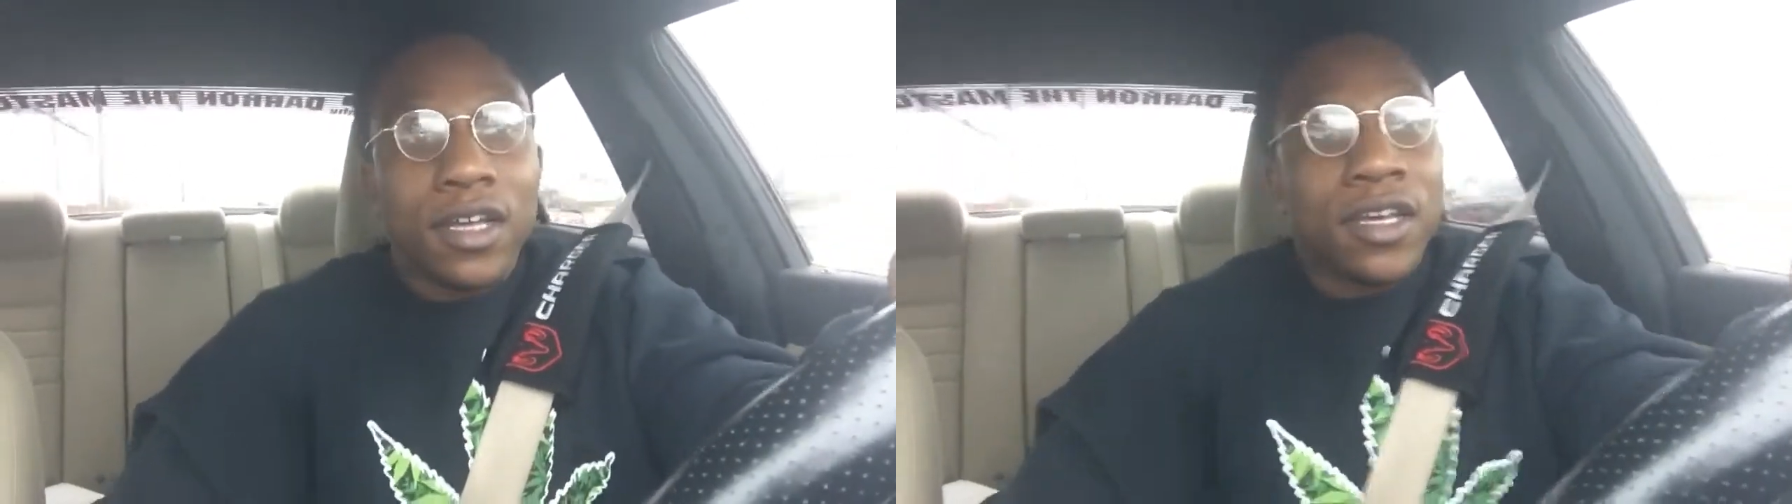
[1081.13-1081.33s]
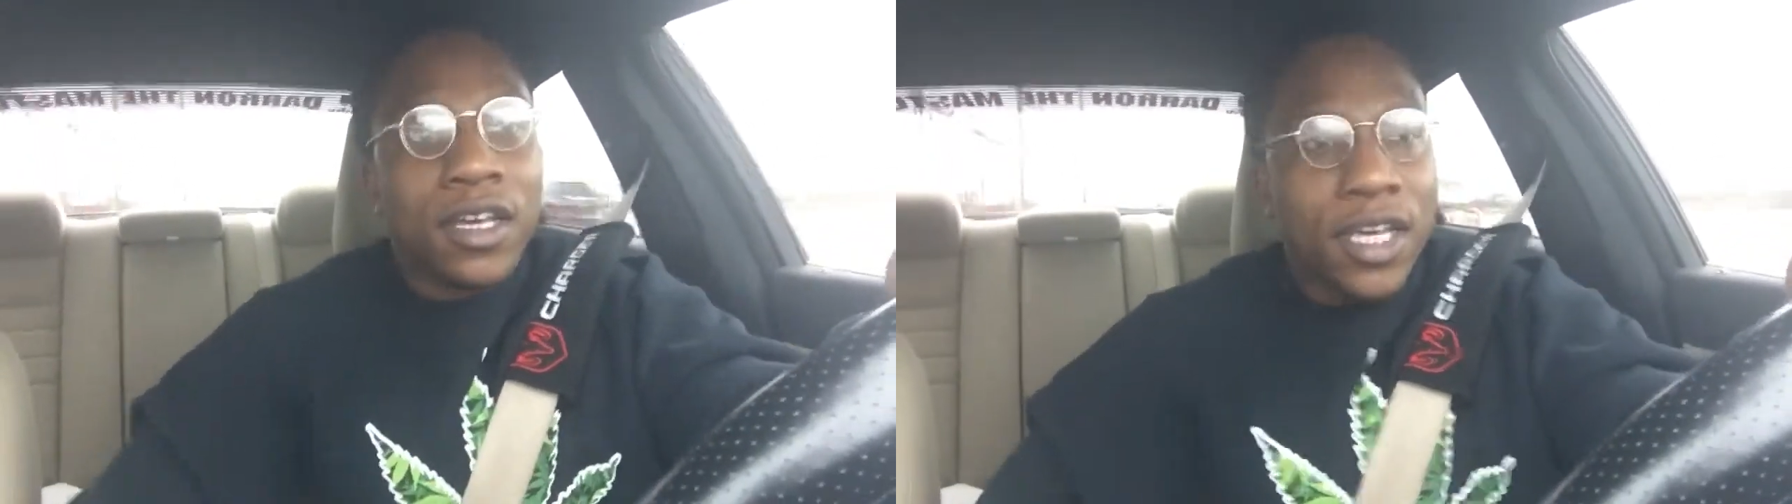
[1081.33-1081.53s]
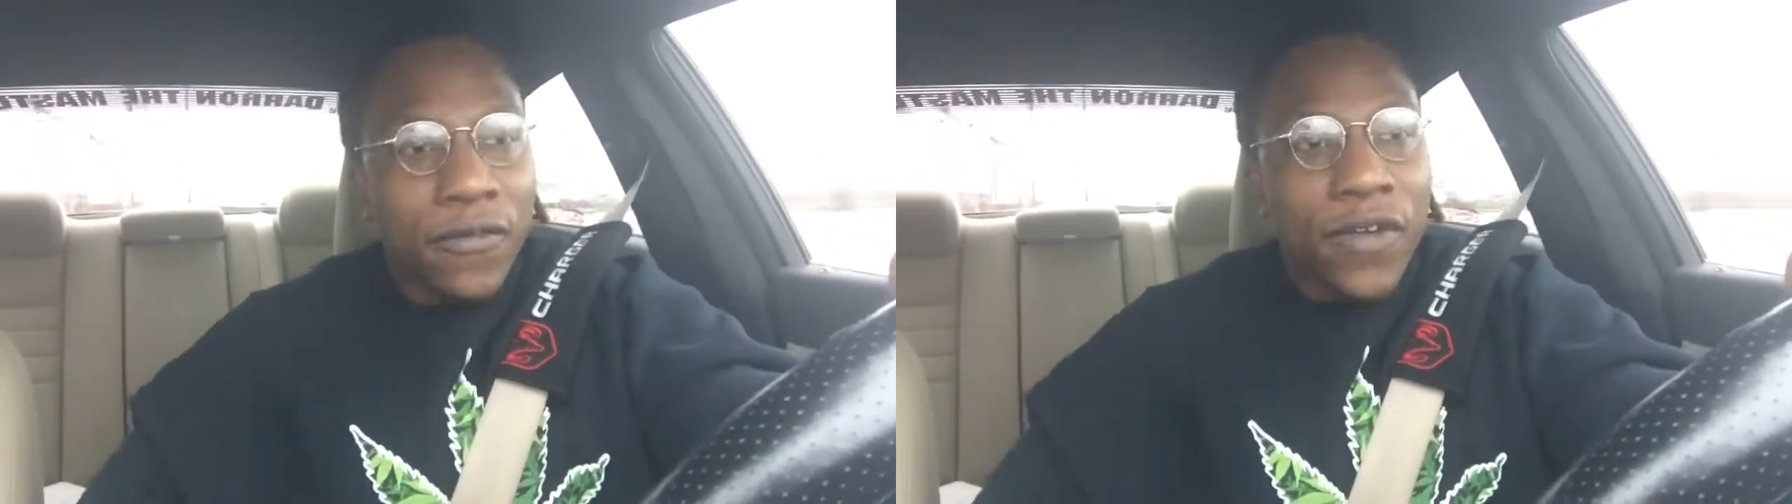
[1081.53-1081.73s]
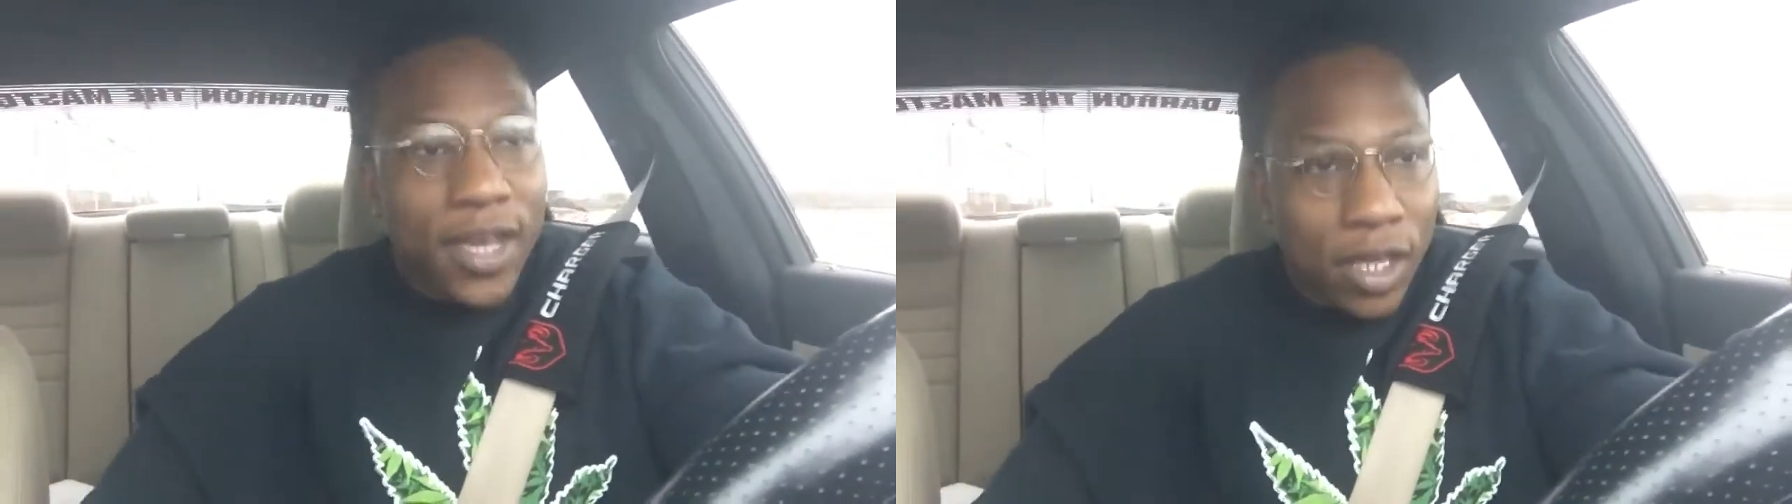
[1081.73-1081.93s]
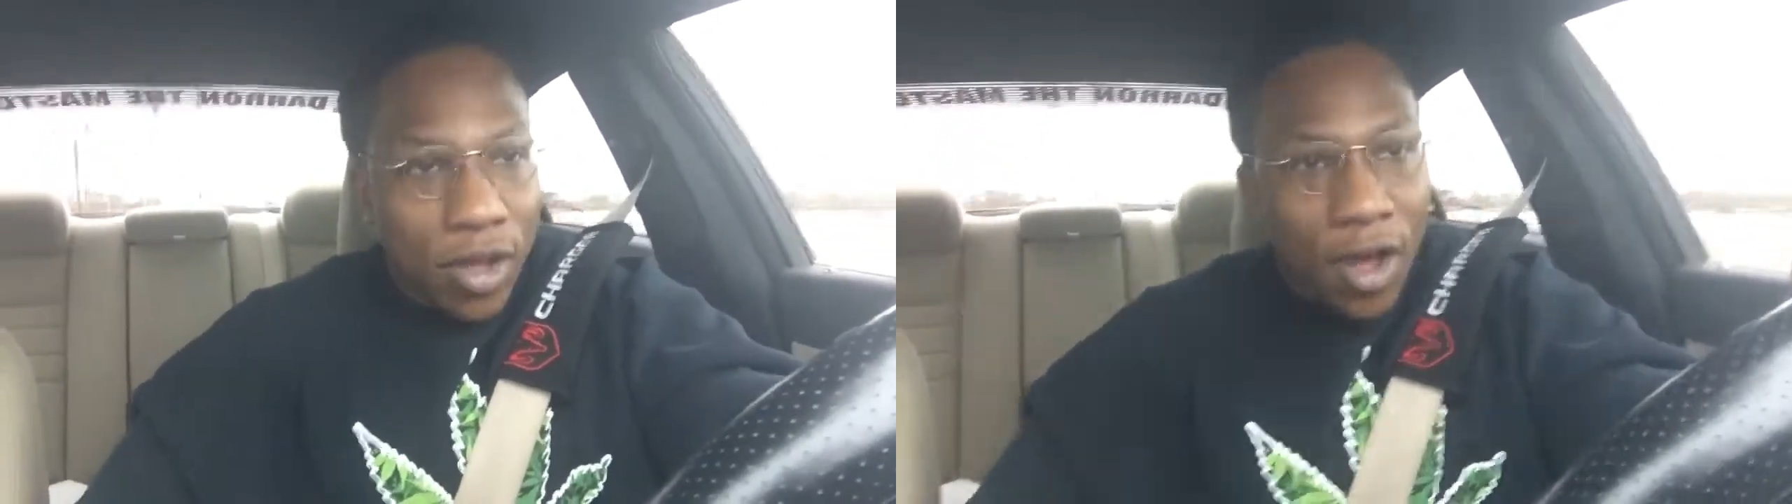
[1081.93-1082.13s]
He fucking
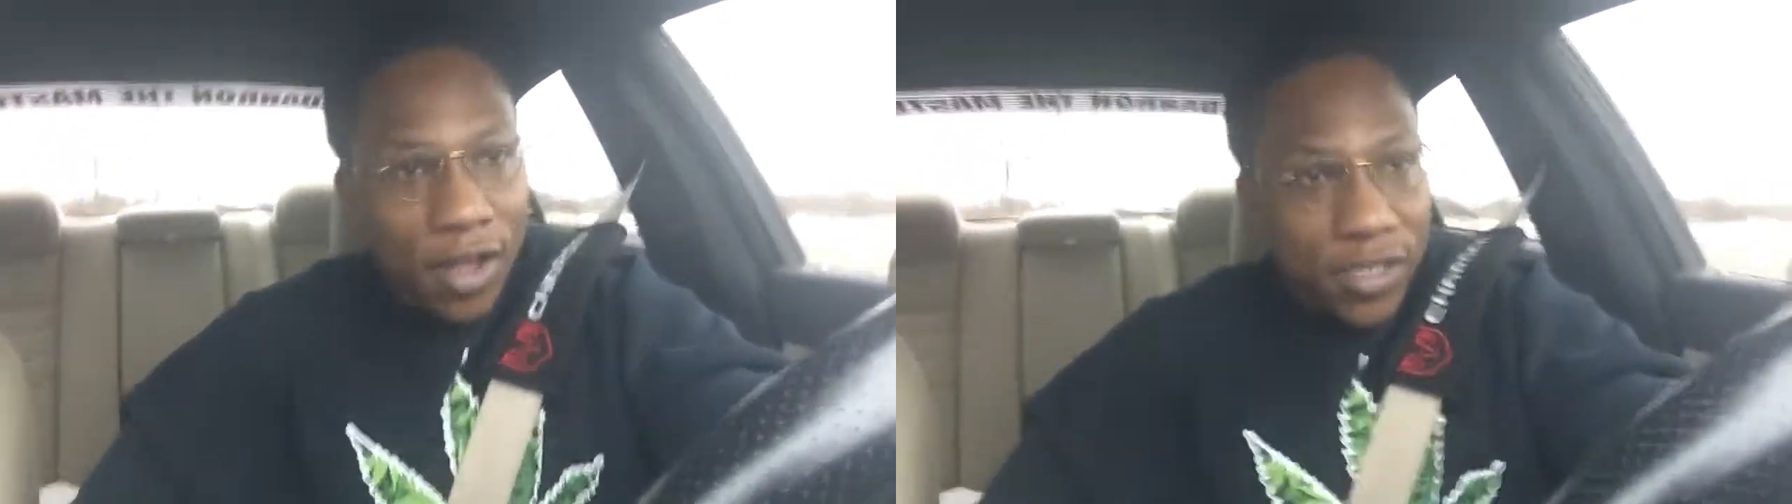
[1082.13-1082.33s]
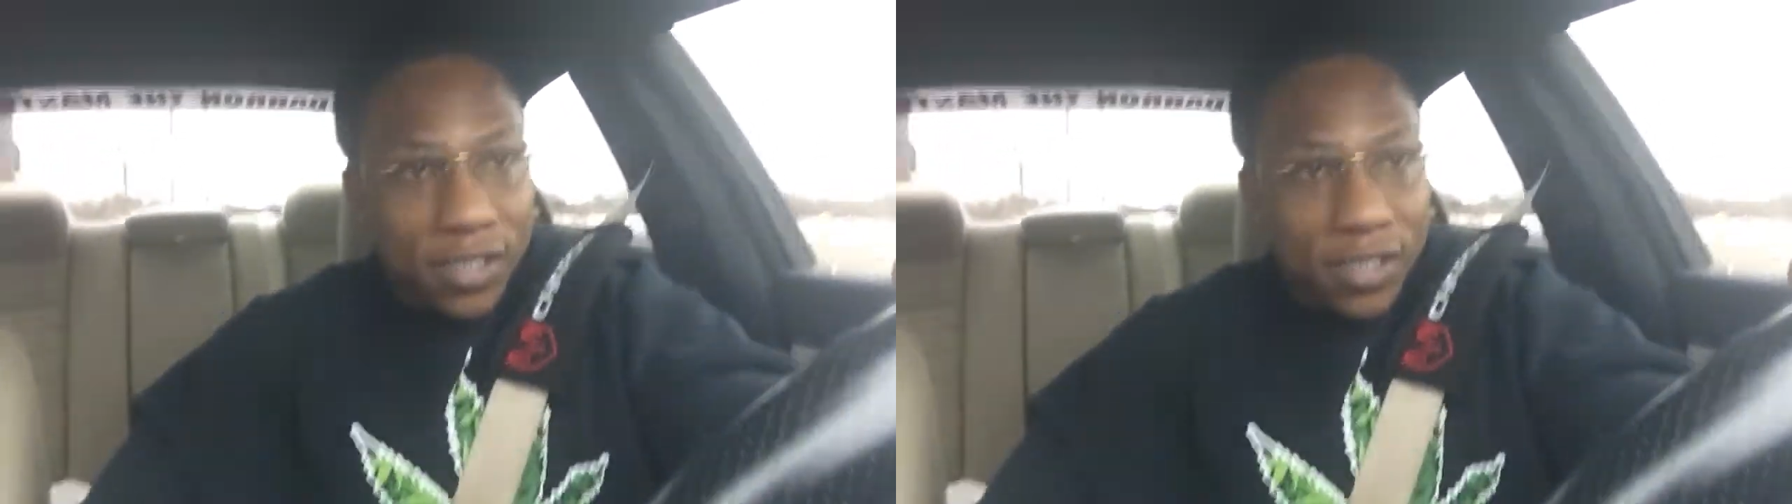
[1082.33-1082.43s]
lost.